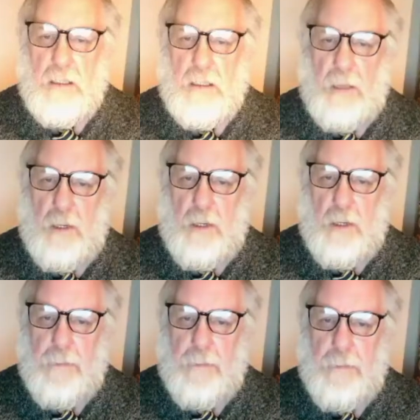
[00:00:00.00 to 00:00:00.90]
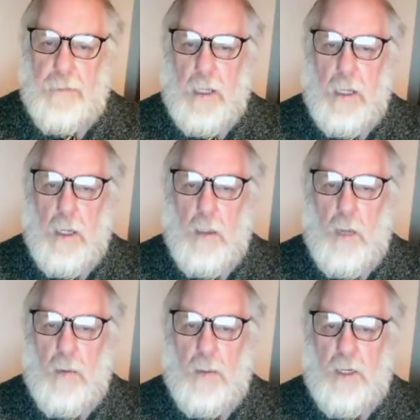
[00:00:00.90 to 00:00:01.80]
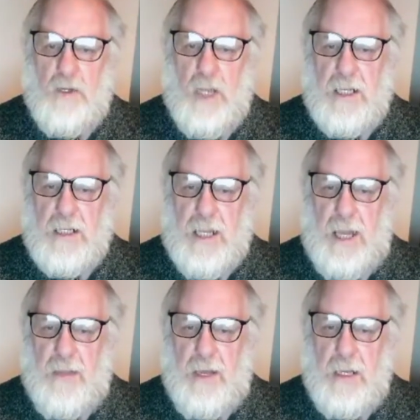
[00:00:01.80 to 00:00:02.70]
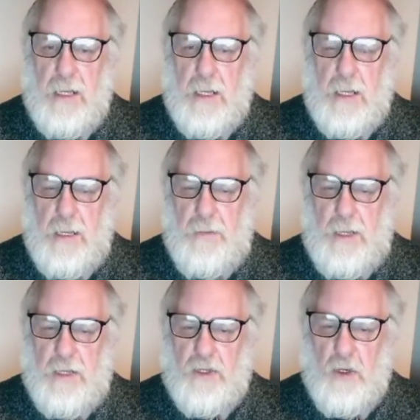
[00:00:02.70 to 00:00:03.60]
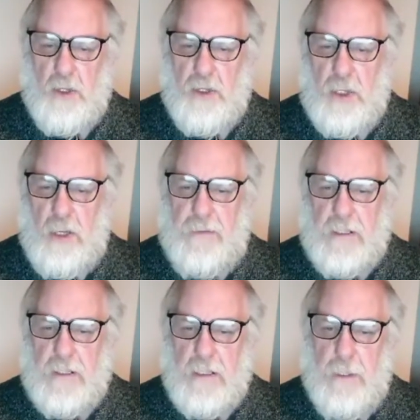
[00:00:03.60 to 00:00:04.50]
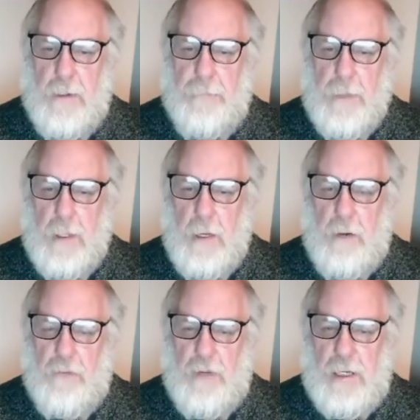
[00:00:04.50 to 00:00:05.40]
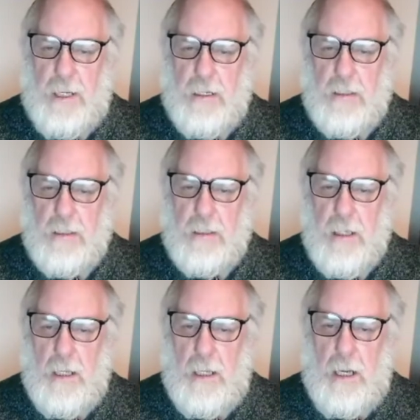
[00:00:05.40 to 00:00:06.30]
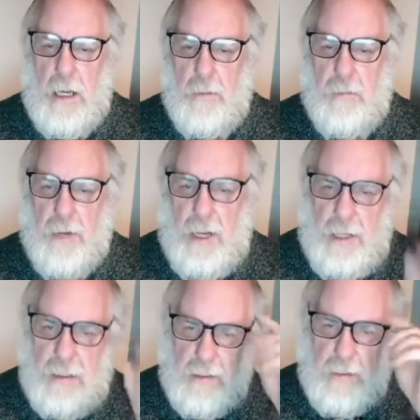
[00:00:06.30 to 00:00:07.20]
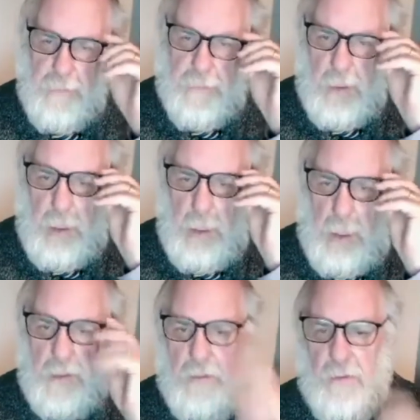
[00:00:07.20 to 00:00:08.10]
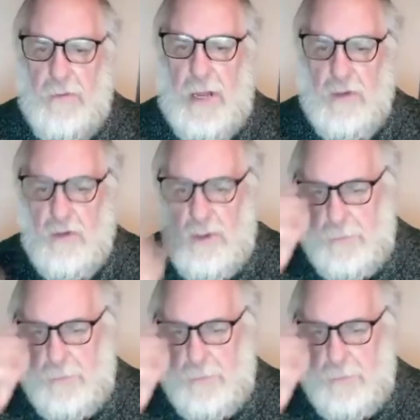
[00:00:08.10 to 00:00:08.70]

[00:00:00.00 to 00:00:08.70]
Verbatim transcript: suburb where we share together in this short service of readings and prayers and the reflection.